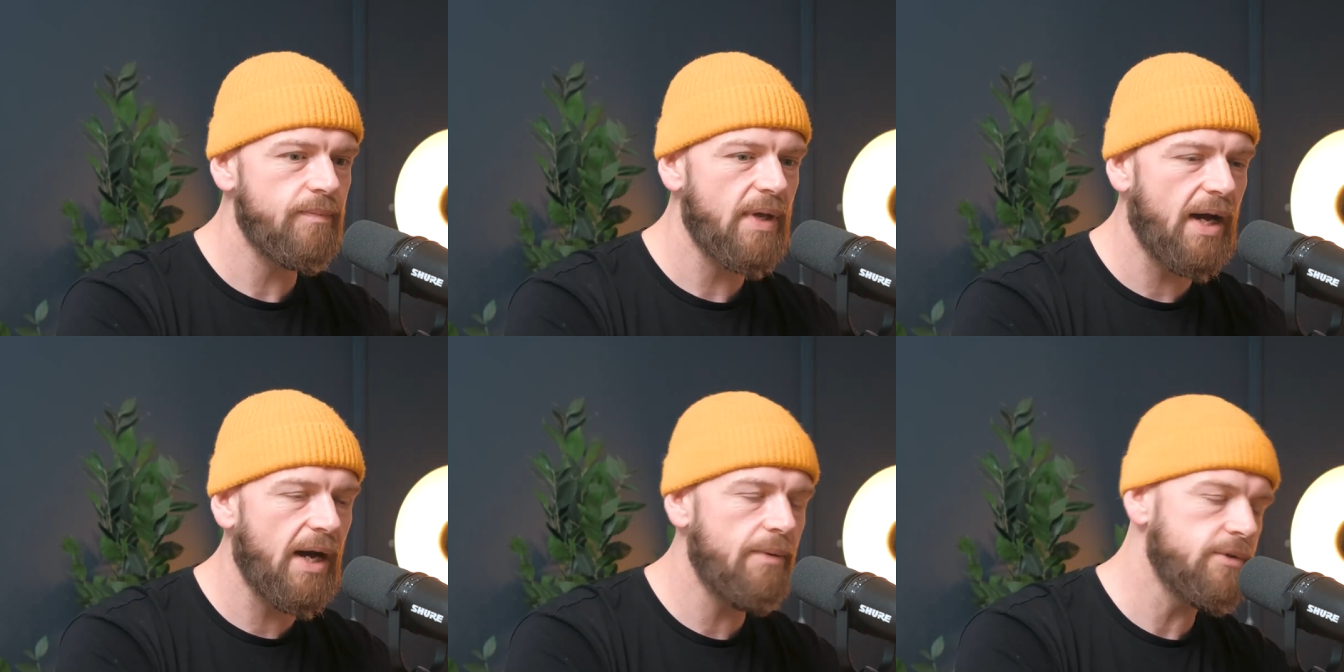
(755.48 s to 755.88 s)

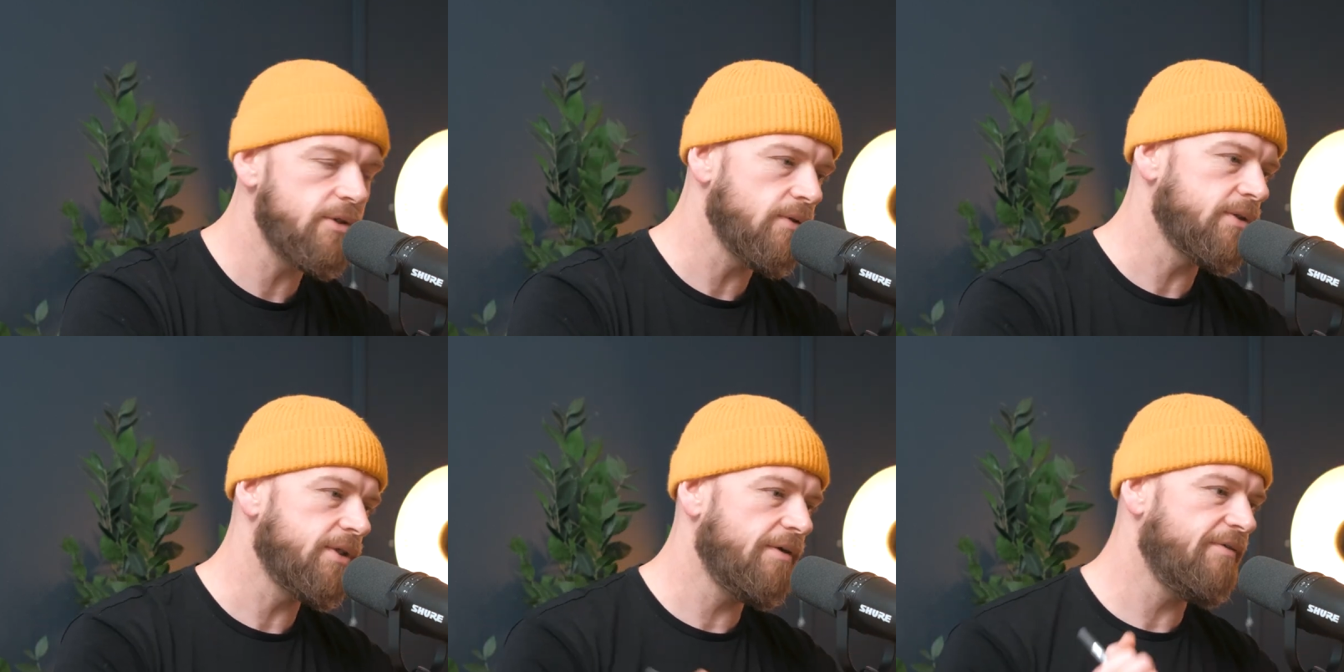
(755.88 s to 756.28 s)
I was
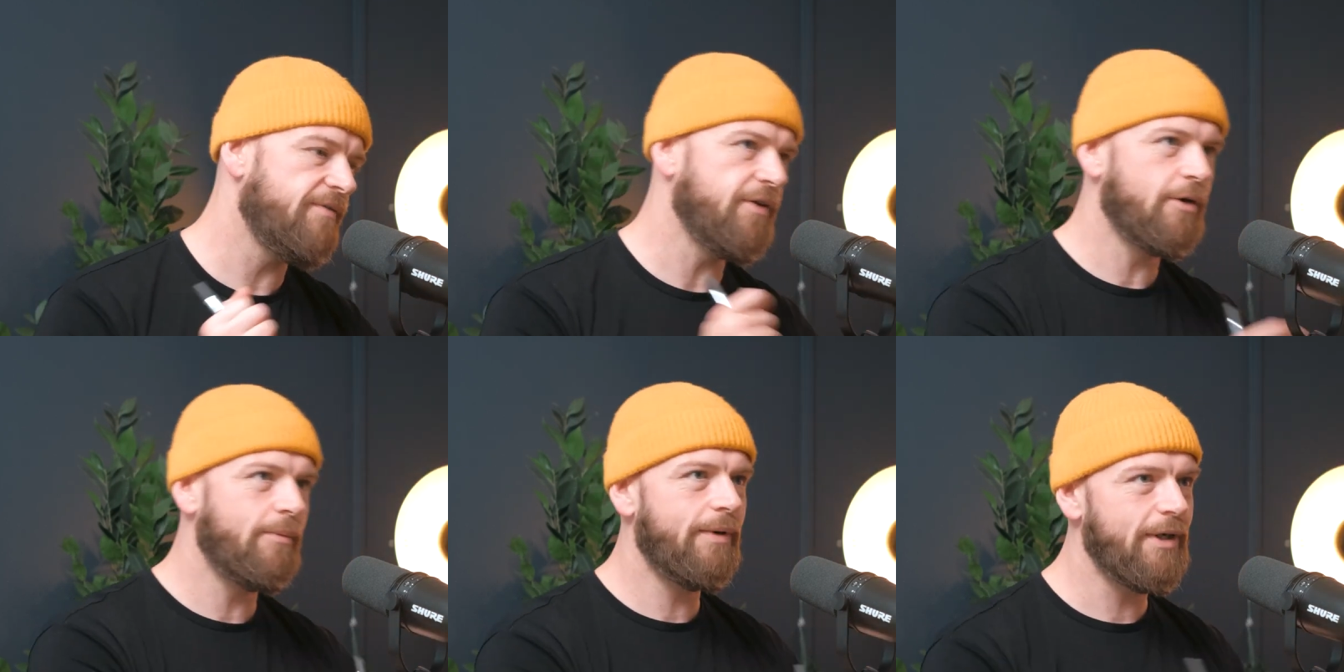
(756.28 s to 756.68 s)
also
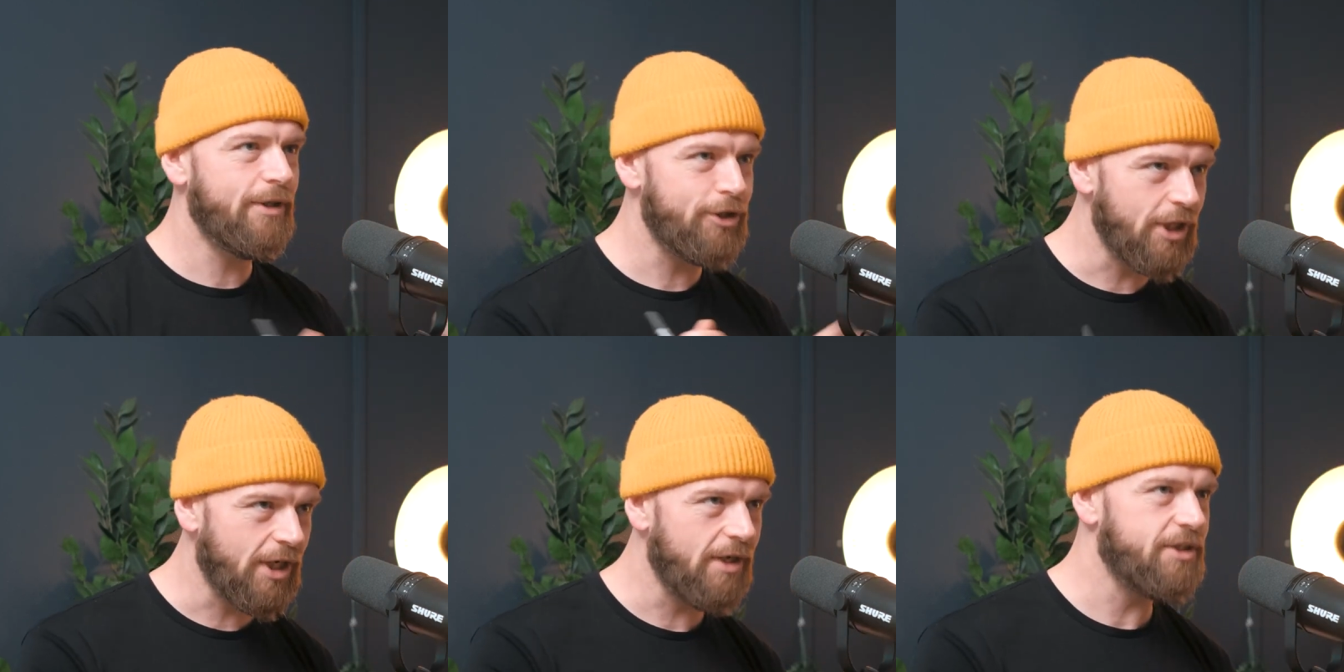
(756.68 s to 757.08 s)
filming and
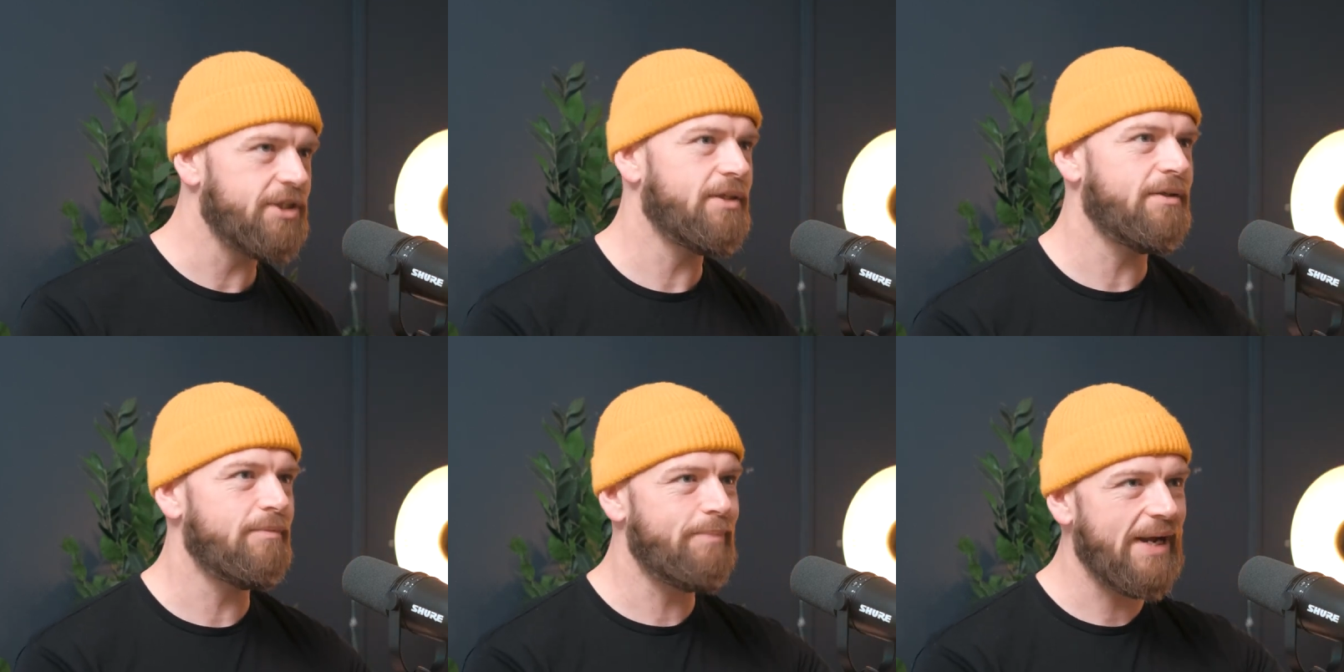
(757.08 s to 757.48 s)

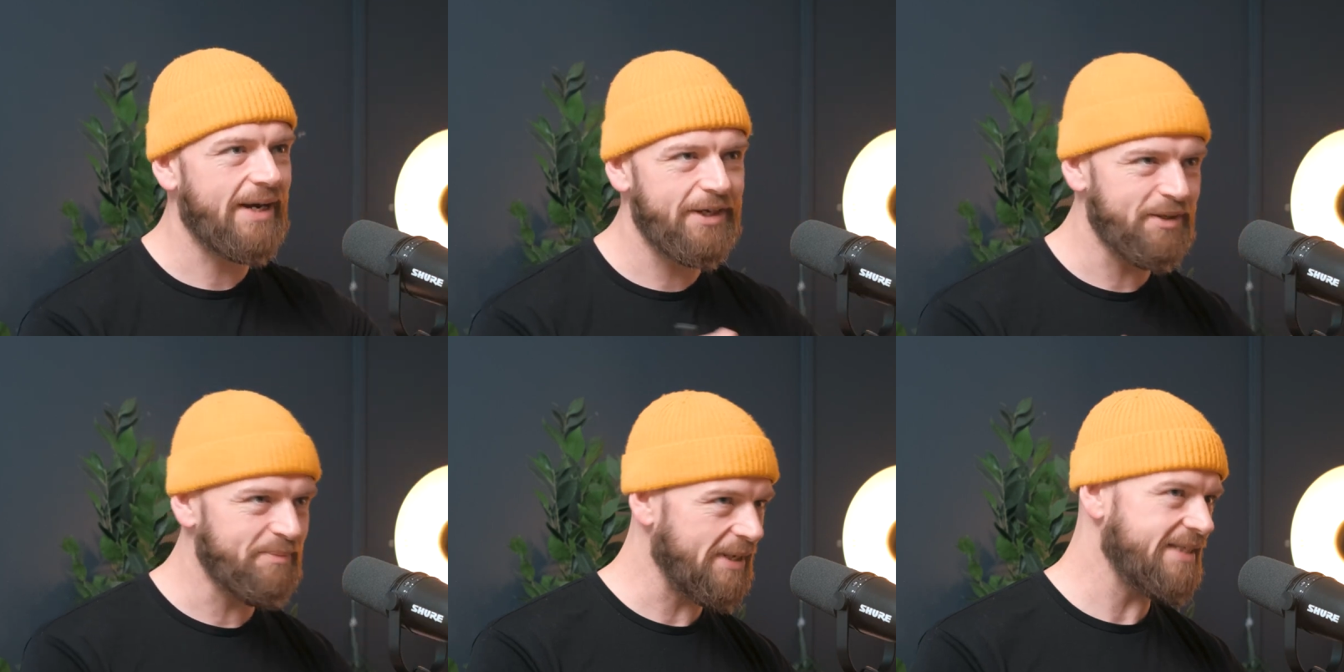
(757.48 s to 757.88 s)
charging and
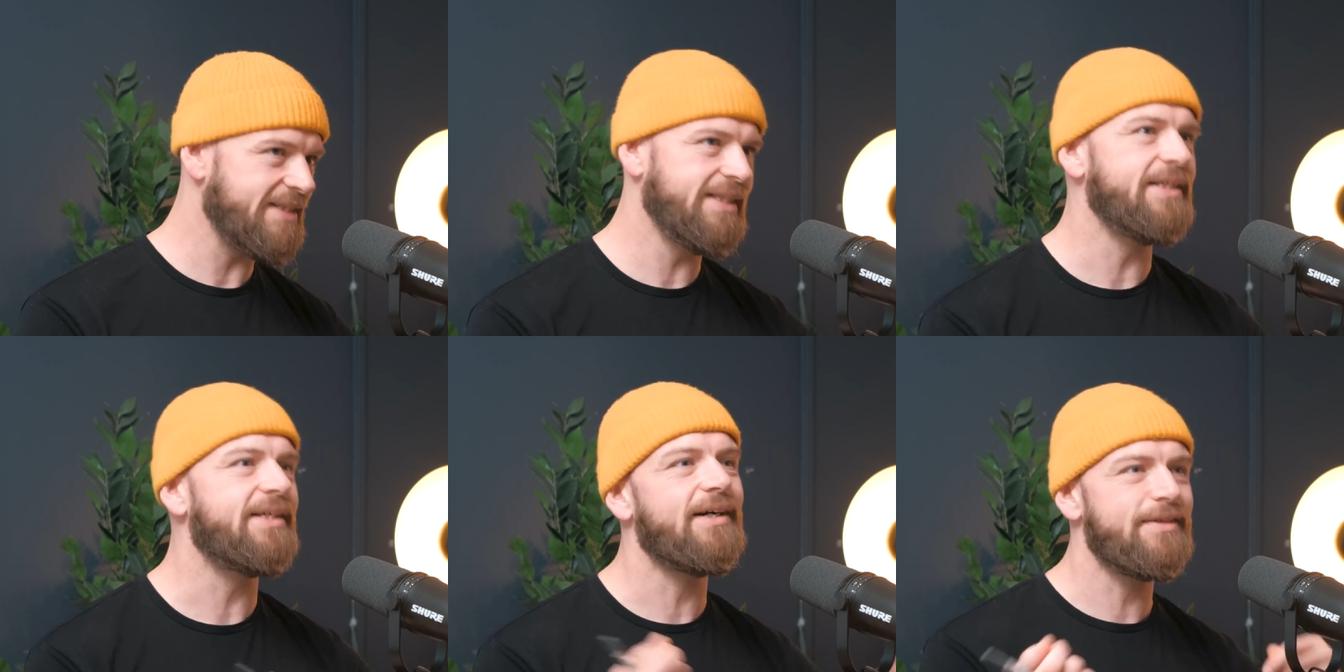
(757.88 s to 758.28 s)
backing up
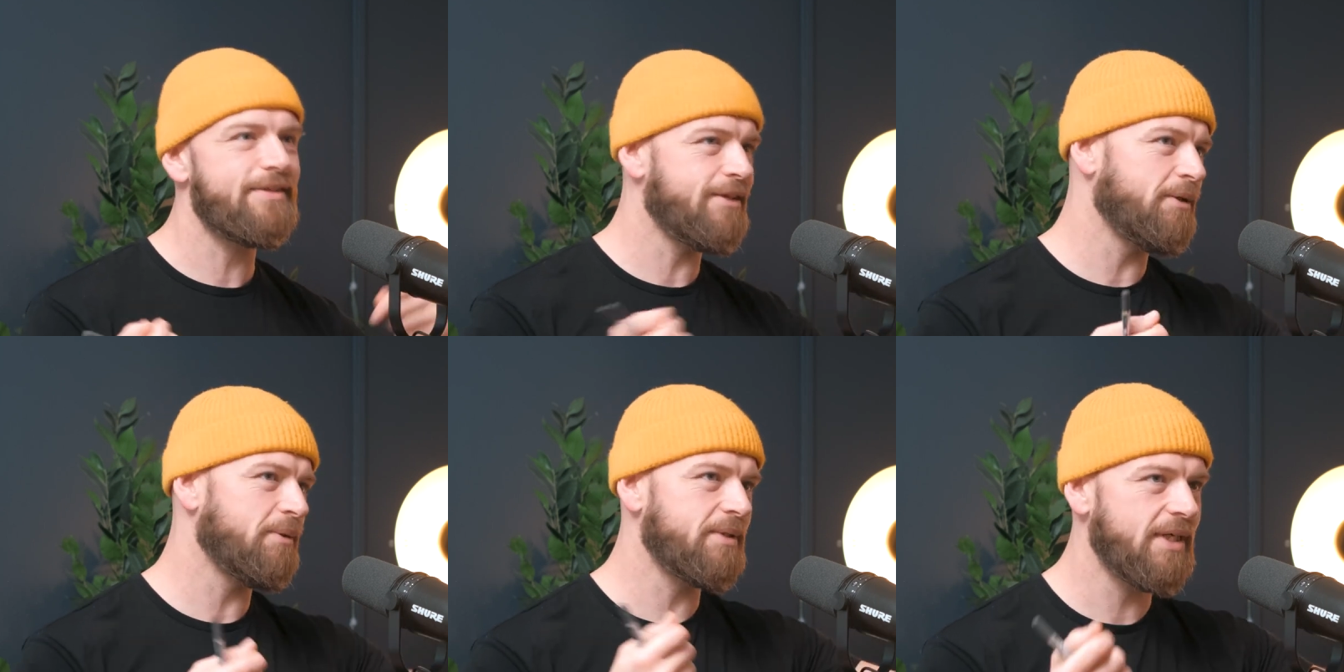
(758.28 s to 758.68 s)
SD cards
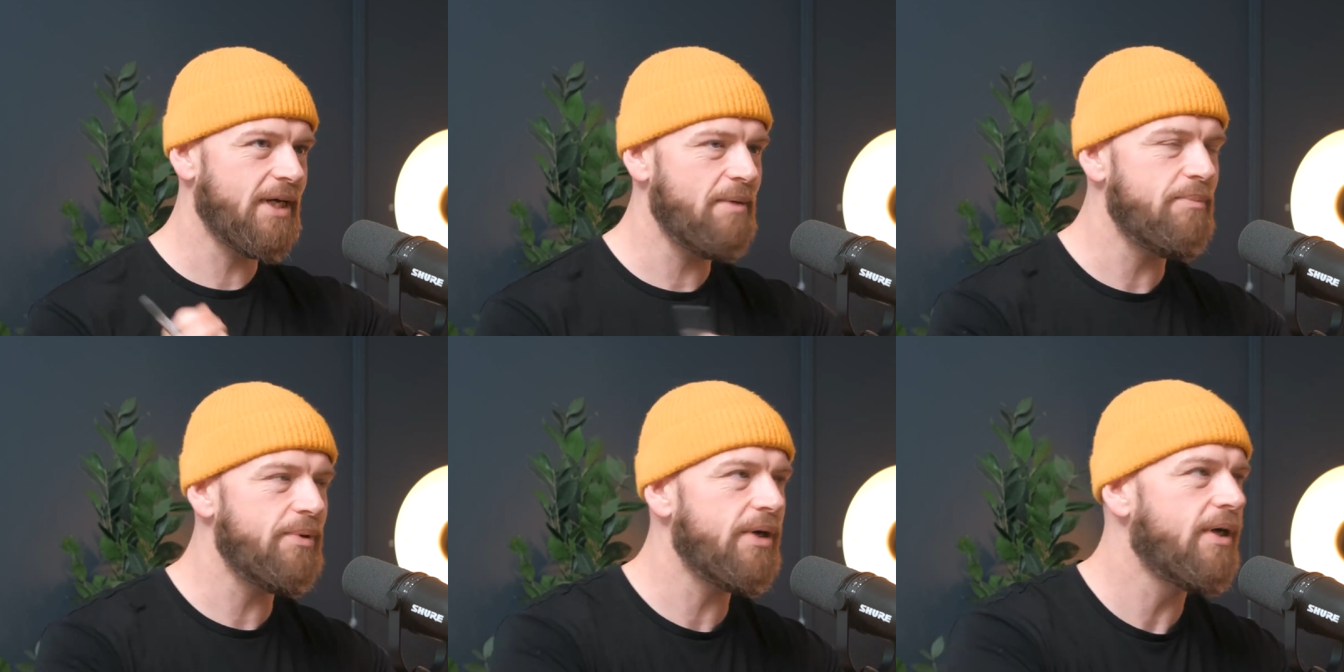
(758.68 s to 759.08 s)
the whole
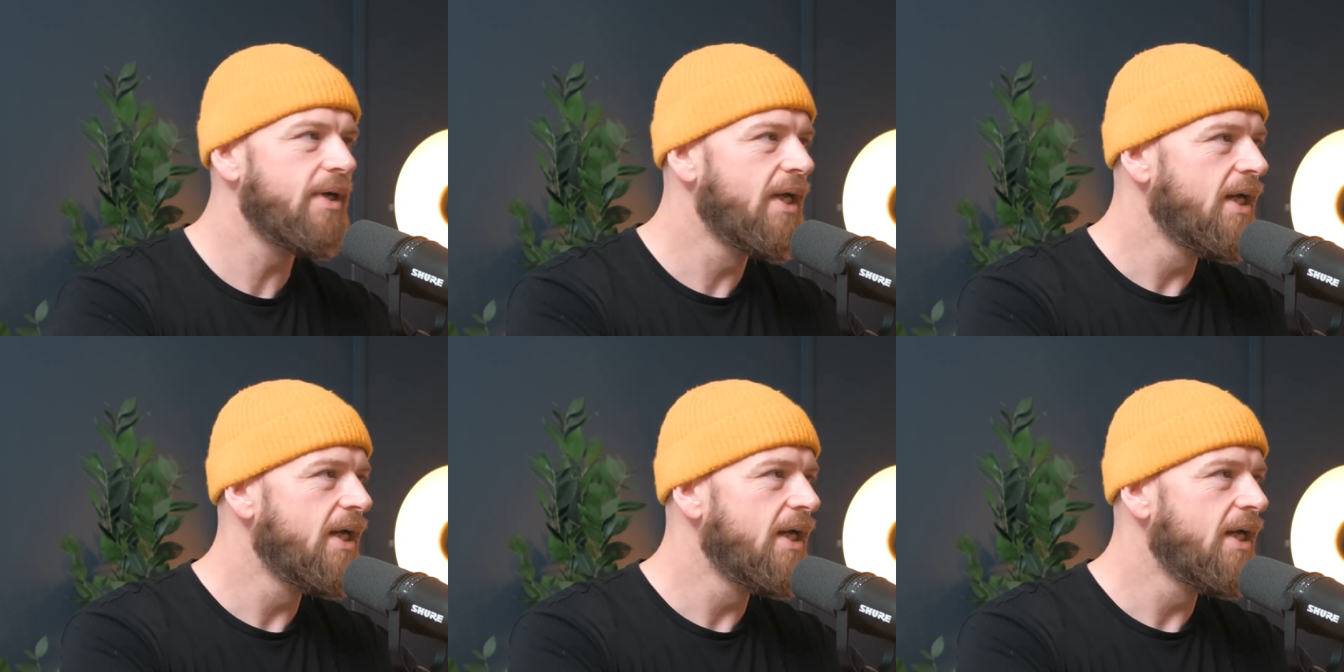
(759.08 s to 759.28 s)
time. But